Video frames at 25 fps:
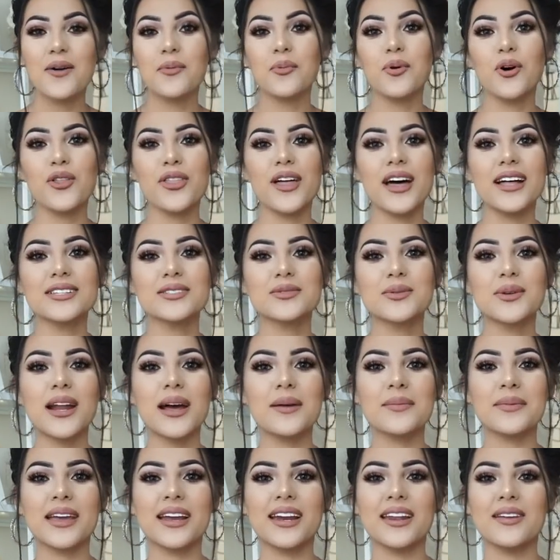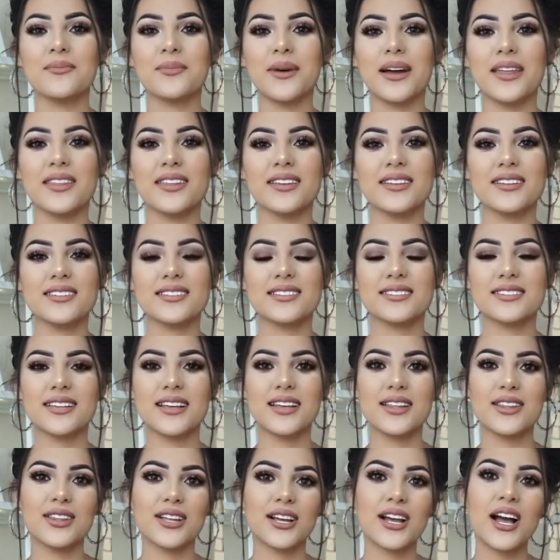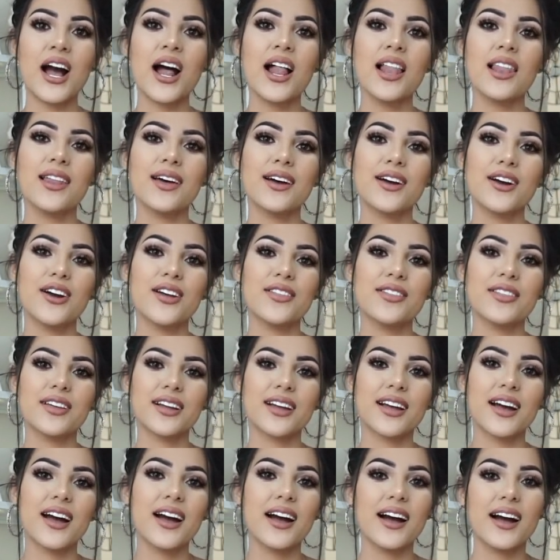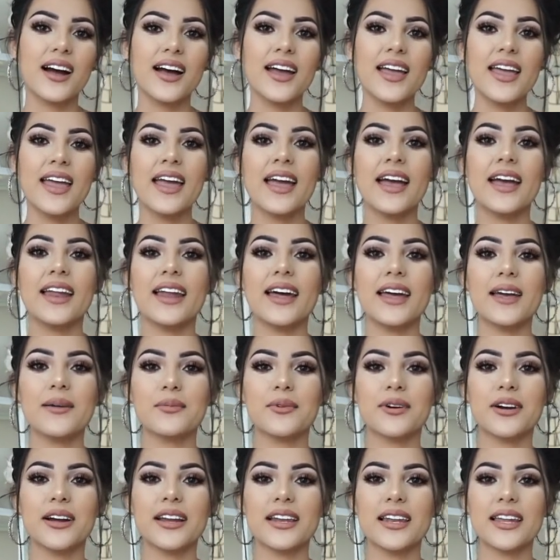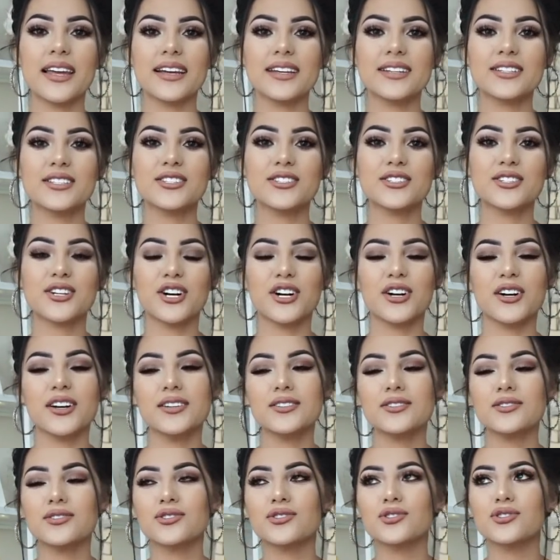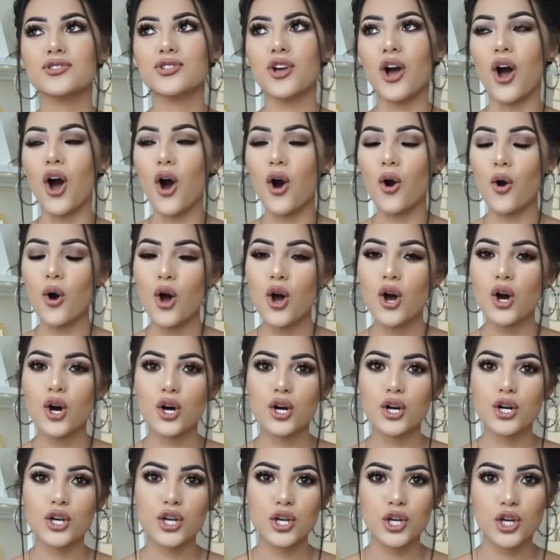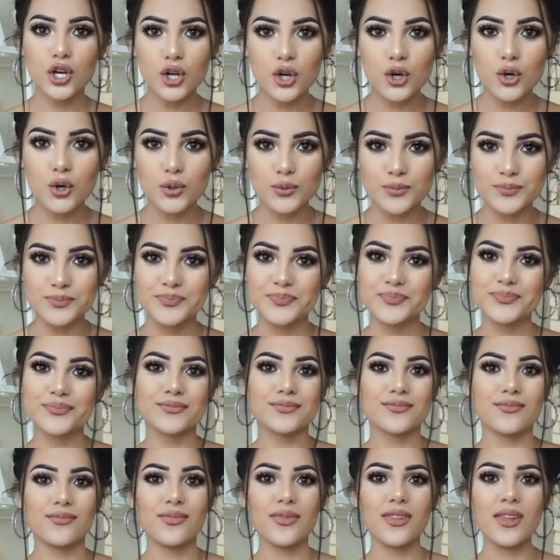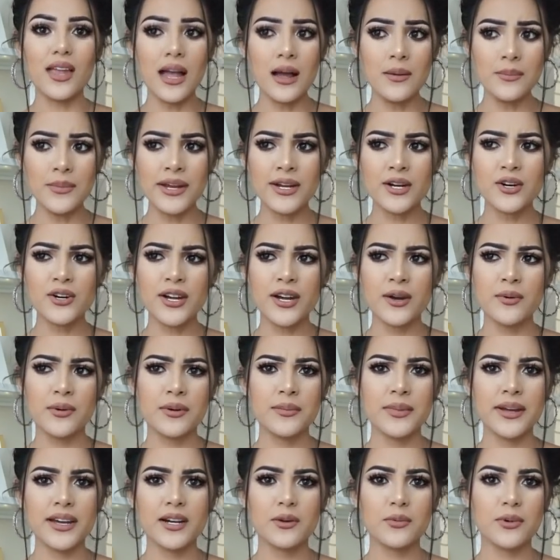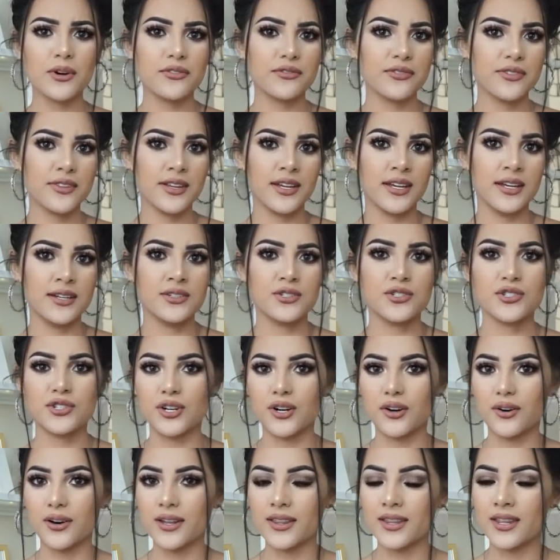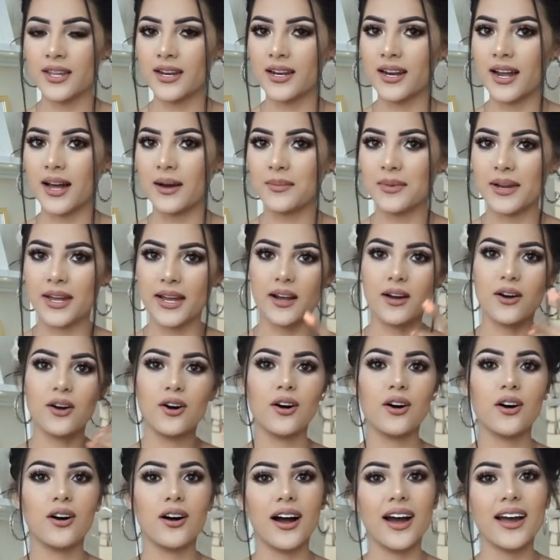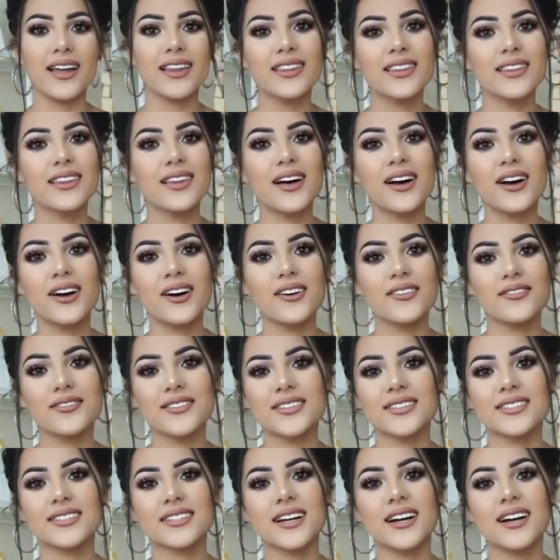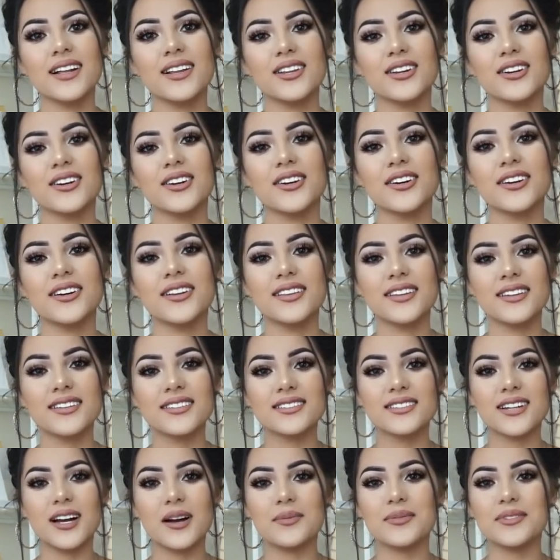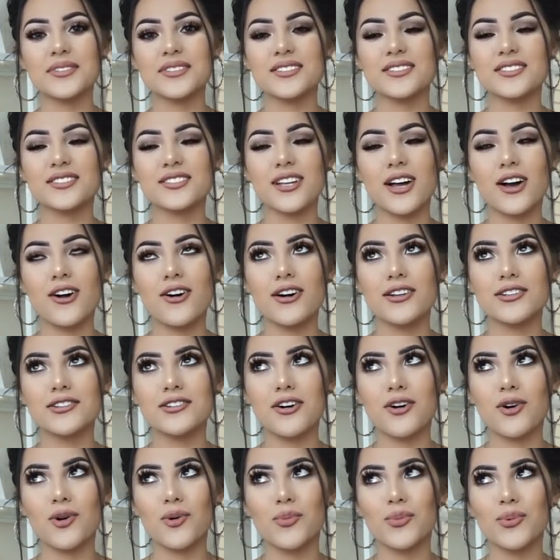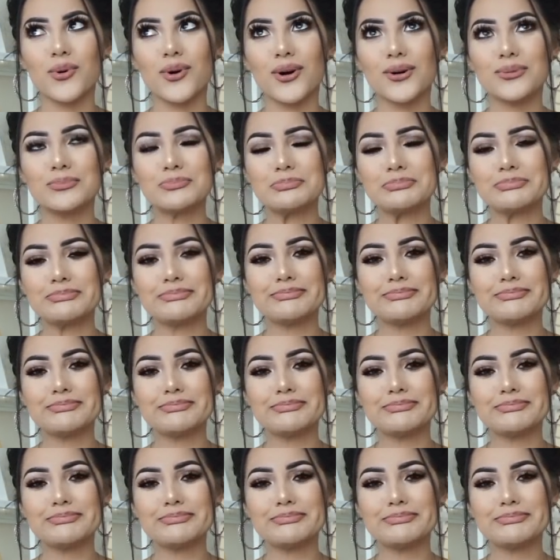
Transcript: Well, that's what I'm getting by this, the color and the cut, and I am wearing like a skirt. It's so cute. I'm like, okay, what am I gonna wear for the intro? And then I'm like, oh, I love this color and this top is just so adorable.